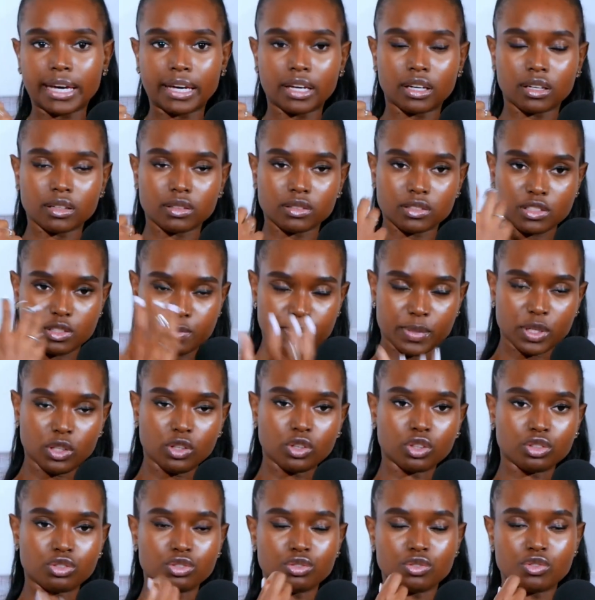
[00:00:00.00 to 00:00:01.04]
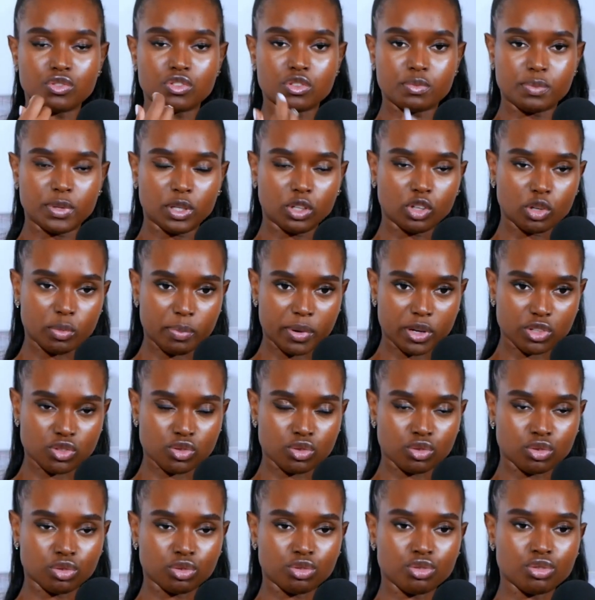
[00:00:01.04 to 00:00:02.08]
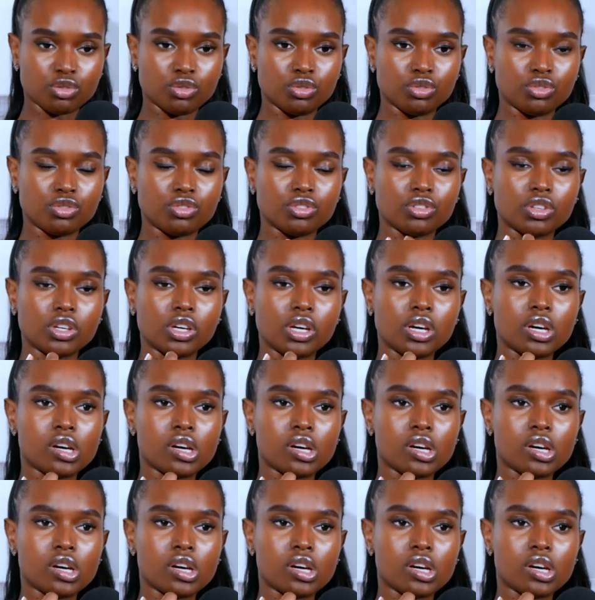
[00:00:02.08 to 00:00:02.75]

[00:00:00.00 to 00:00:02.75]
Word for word: Like, speak your truth, speak your personal truth.